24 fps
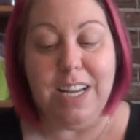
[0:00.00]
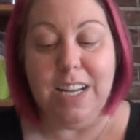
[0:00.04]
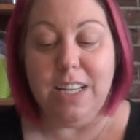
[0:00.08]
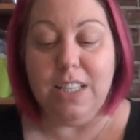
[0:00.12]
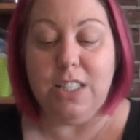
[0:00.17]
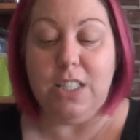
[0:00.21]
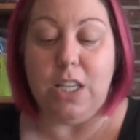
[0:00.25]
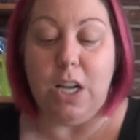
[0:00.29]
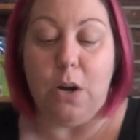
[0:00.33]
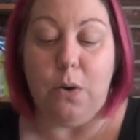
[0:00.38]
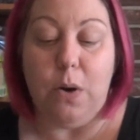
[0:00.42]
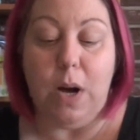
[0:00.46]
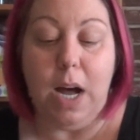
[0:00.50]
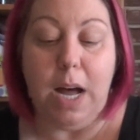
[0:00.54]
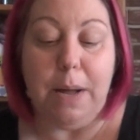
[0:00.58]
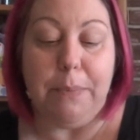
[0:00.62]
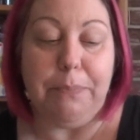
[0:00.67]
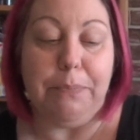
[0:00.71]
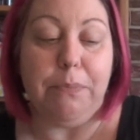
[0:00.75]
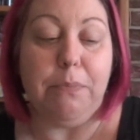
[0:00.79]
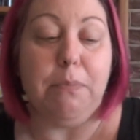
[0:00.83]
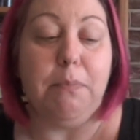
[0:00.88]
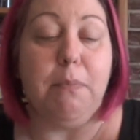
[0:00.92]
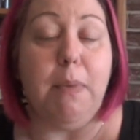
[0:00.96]
So
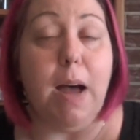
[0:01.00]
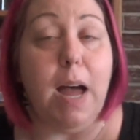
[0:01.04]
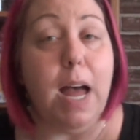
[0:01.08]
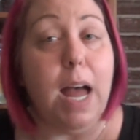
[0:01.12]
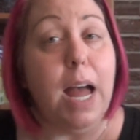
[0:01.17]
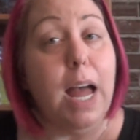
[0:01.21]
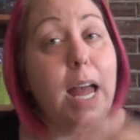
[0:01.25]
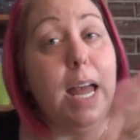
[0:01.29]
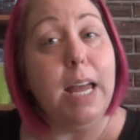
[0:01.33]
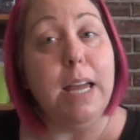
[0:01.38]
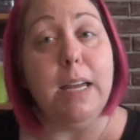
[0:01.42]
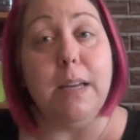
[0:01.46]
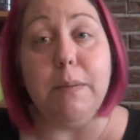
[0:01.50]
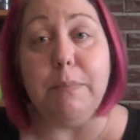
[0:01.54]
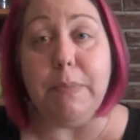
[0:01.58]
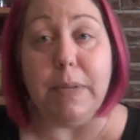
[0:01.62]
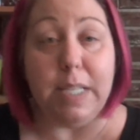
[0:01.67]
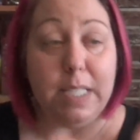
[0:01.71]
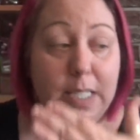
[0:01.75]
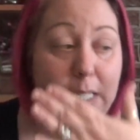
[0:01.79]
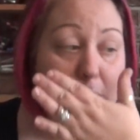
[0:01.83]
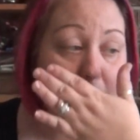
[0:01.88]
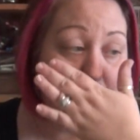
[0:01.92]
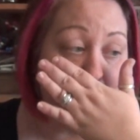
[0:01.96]
my
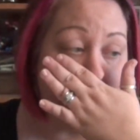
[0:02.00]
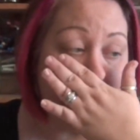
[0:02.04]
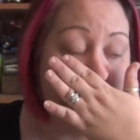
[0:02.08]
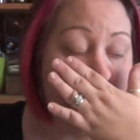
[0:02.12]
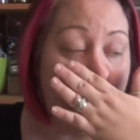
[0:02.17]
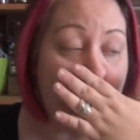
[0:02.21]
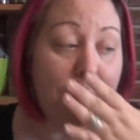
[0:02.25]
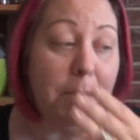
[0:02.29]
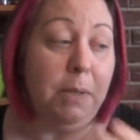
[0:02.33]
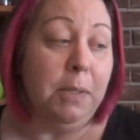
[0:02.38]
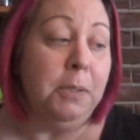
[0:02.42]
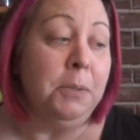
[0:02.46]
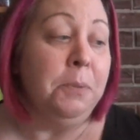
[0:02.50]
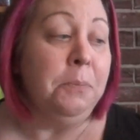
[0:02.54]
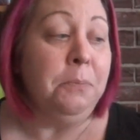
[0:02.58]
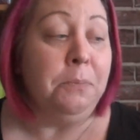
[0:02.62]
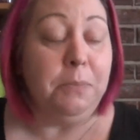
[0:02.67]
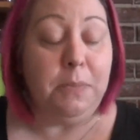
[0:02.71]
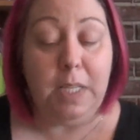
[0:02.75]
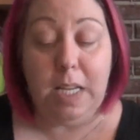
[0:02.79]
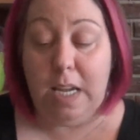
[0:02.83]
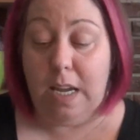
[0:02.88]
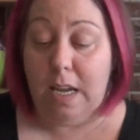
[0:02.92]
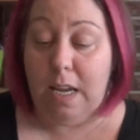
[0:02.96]
business name
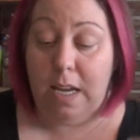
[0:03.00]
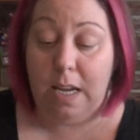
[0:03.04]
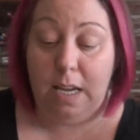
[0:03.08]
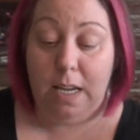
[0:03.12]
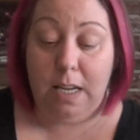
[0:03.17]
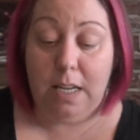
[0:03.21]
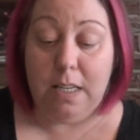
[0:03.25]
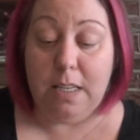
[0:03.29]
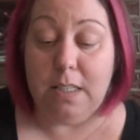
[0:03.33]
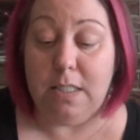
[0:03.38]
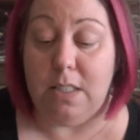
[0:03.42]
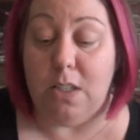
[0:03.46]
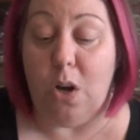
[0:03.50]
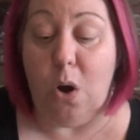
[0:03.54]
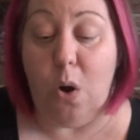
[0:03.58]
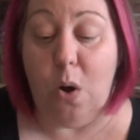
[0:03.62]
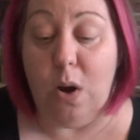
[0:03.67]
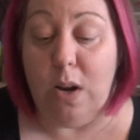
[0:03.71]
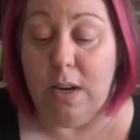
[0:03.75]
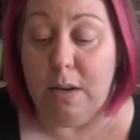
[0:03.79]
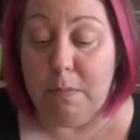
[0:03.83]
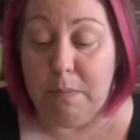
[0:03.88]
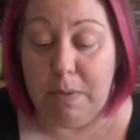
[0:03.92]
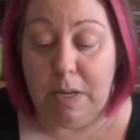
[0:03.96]
is
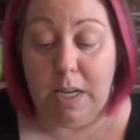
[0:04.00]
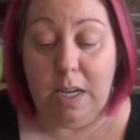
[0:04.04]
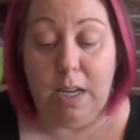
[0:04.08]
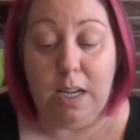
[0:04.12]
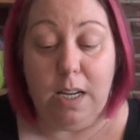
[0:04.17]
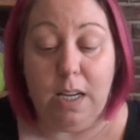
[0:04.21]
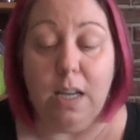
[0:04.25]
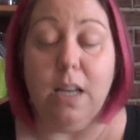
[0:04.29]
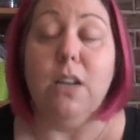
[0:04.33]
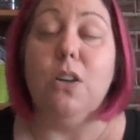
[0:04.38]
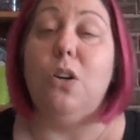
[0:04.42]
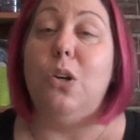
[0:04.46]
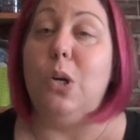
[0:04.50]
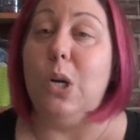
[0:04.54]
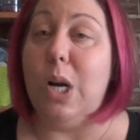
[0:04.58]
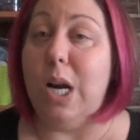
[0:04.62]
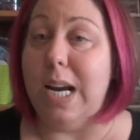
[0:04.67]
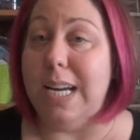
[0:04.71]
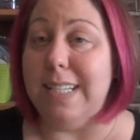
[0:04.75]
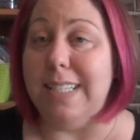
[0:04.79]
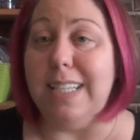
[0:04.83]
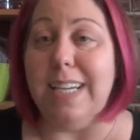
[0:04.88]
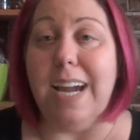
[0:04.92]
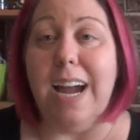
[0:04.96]
going to be
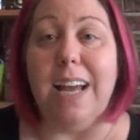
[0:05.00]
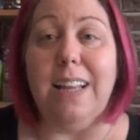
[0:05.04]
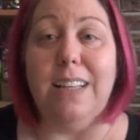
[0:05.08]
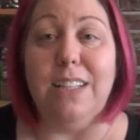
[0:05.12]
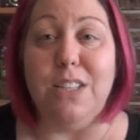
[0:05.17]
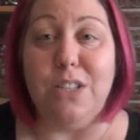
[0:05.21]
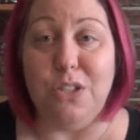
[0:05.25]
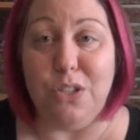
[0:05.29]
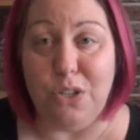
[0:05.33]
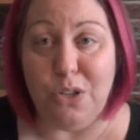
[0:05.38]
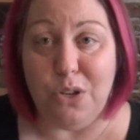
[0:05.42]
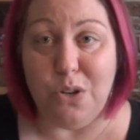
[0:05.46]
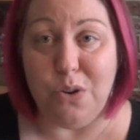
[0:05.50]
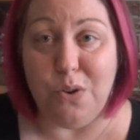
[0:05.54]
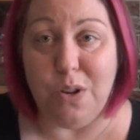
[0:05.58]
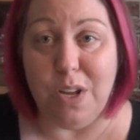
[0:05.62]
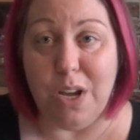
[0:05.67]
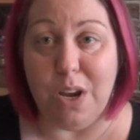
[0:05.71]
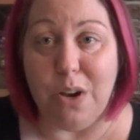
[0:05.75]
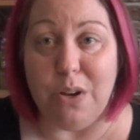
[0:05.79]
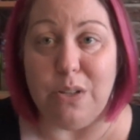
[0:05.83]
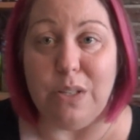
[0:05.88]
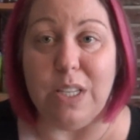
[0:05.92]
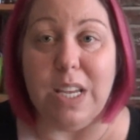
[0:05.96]
Krazy Island
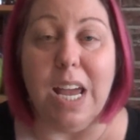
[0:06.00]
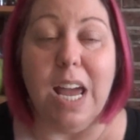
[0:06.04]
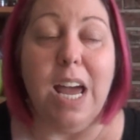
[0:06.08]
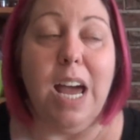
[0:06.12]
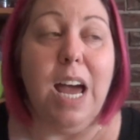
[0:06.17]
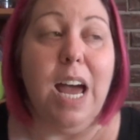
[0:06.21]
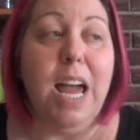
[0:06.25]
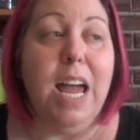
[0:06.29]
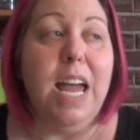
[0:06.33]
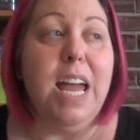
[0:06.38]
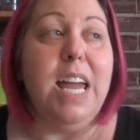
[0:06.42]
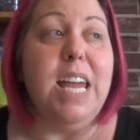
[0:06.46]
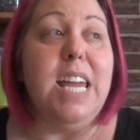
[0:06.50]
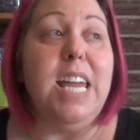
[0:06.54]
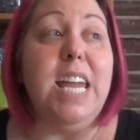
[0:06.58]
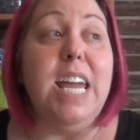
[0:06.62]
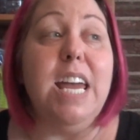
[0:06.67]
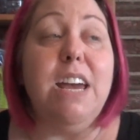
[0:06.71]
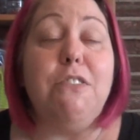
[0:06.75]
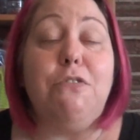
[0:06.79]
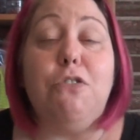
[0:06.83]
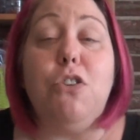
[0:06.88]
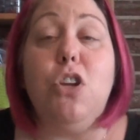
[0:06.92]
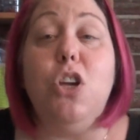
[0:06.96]
Studios.
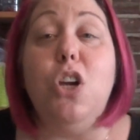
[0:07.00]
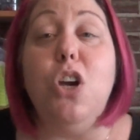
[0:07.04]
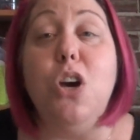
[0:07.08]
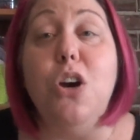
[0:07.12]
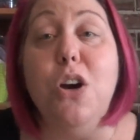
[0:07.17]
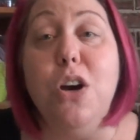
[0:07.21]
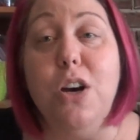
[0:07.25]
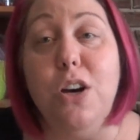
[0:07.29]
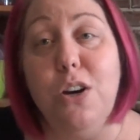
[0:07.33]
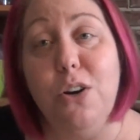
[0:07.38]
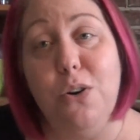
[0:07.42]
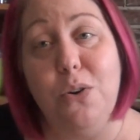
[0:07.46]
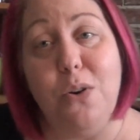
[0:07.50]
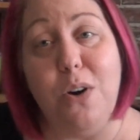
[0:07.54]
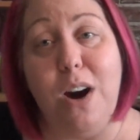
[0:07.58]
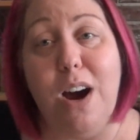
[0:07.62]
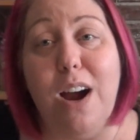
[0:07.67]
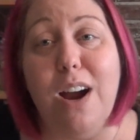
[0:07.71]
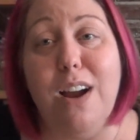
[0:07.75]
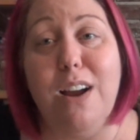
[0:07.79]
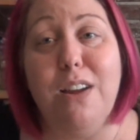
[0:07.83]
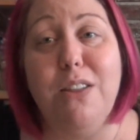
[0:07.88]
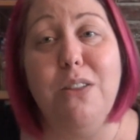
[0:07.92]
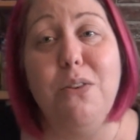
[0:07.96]
If you
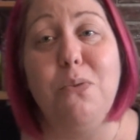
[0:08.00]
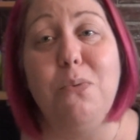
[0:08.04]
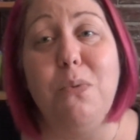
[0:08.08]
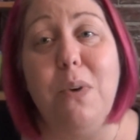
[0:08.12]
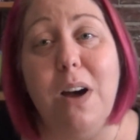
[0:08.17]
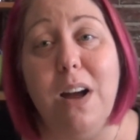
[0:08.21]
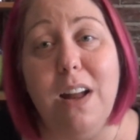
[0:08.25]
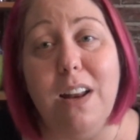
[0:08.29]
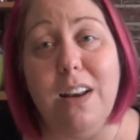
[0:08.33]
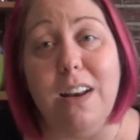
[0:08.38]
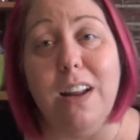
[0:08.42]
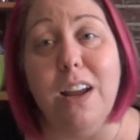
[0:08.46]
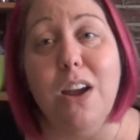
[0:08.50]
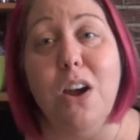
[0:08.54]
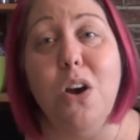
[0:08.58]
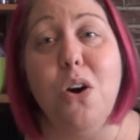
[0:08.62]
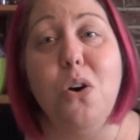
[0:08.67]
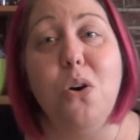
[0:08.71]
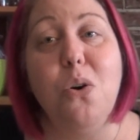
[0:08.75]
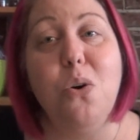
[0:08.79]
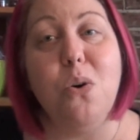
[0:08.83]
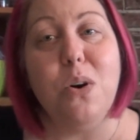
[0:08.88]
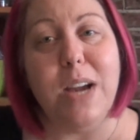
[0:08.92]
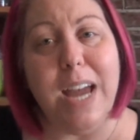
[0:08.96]
are the one
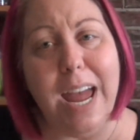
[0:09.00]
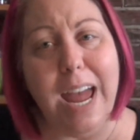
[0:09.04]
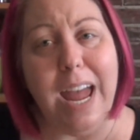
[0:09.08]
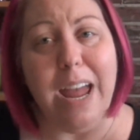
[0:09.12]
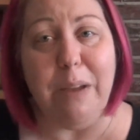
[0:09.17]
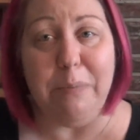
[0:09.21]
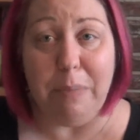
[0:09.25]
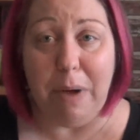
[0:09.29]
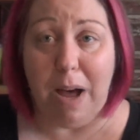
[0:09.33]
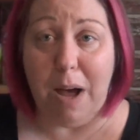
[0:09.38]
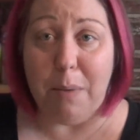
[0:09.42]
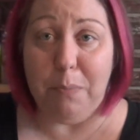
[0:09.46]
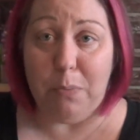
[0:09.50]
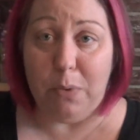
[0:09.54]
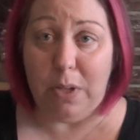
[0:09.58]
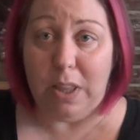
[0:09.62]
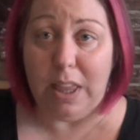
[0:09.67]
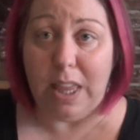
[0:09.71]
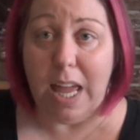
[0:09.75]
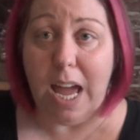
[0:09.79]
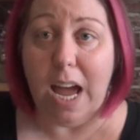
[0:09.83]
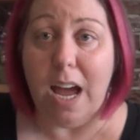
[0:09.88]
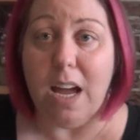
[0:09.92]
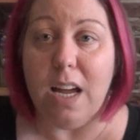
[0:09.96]
who came up
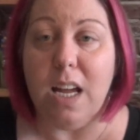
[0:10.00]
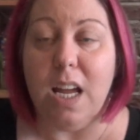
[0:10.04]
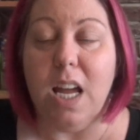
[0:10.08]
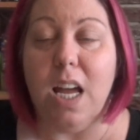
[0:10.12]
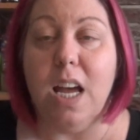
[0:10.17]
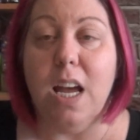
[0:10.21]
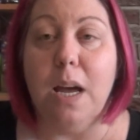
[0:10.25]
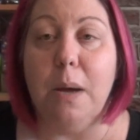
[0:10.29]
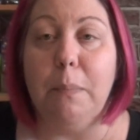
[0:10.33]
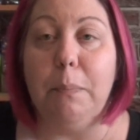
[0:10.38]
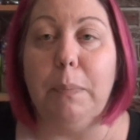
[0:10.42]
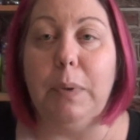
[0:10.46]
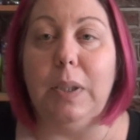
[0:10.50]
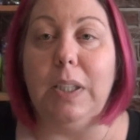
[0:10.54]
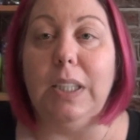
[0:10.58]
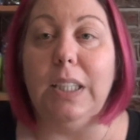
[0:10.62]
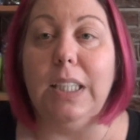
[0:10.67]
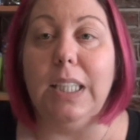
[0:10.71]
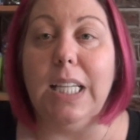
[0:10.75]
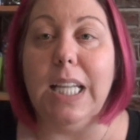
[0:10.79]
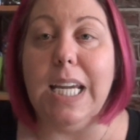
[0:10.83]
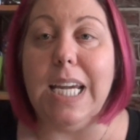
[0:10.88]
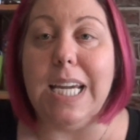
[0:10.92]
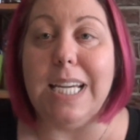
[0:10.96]
with that,
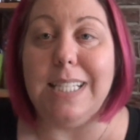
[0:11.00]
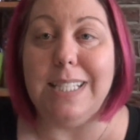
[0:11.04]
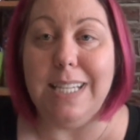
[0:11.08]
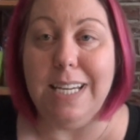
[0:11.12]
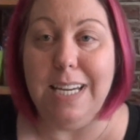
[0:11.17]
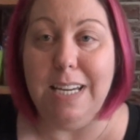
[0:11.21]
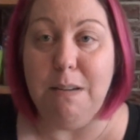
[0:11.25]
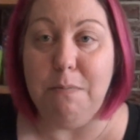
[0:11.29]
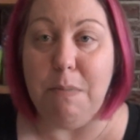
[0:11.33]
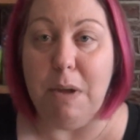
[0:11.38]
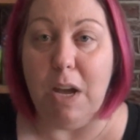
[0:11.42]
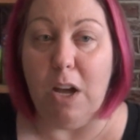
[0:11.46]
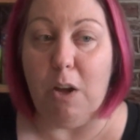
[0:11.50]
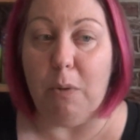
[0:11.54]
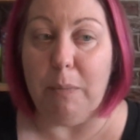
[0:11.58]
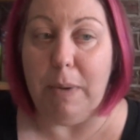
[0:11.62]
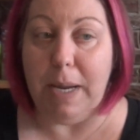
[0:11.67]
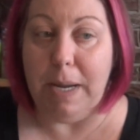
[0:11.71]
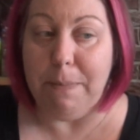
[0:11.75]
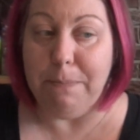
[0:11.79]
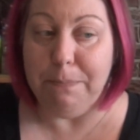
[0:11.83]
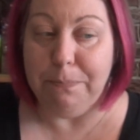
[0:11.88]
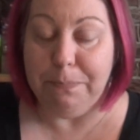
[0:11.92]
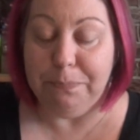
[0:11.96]
please email
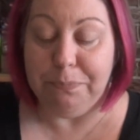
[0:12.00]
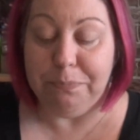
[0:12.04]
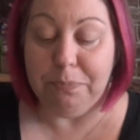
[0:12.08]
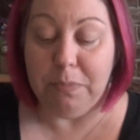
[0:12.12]
me.